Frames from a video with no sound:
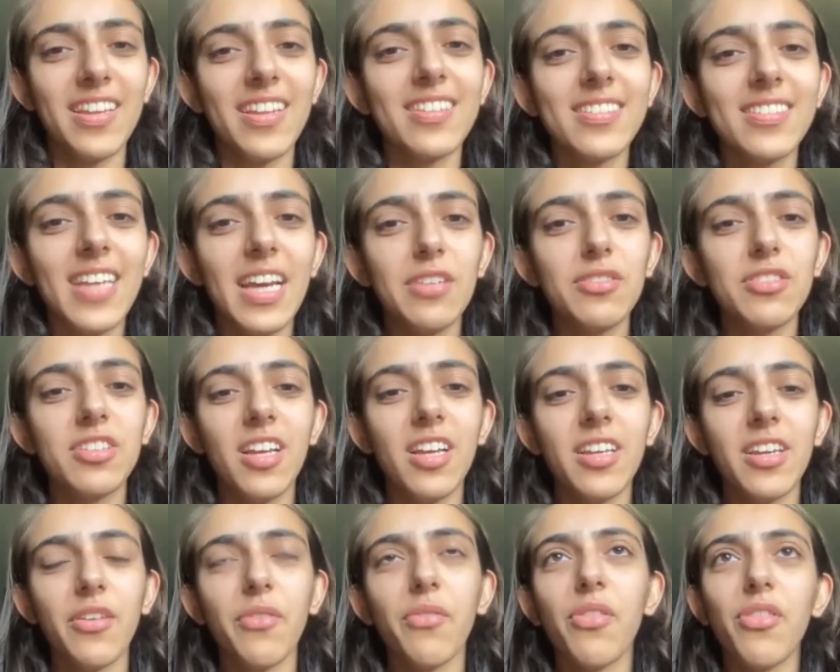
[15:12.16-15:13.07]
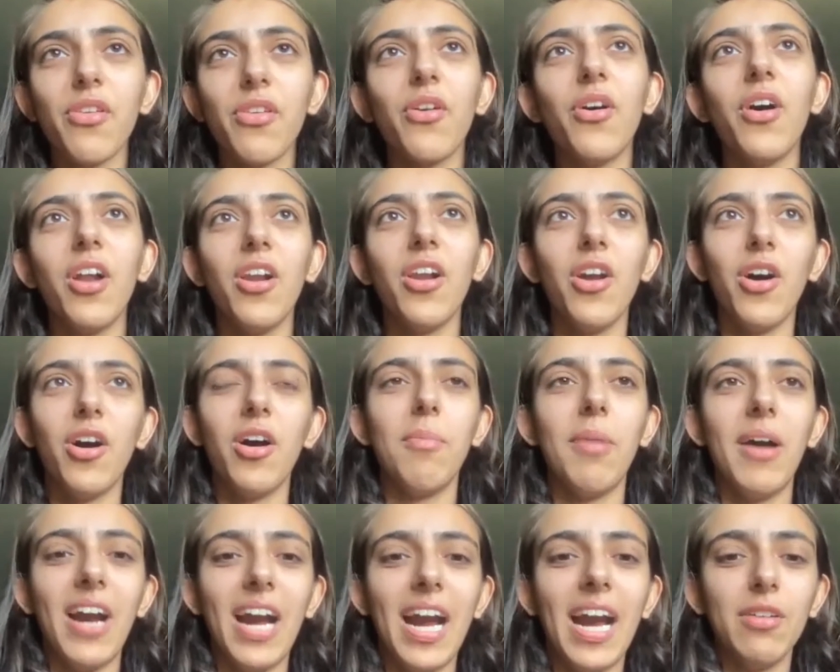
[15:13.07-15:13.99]
That sounds like you've thought a lot
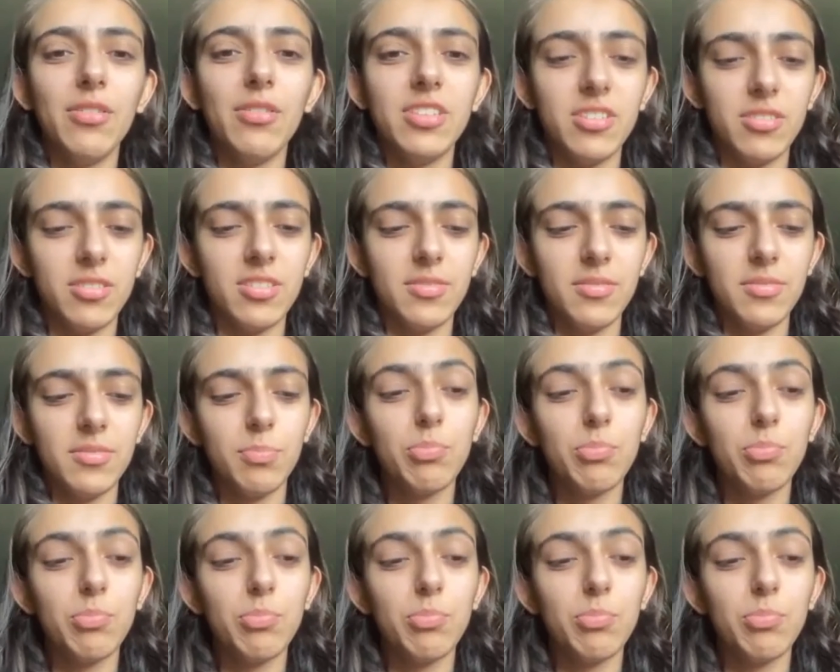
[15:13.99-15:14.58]
about how to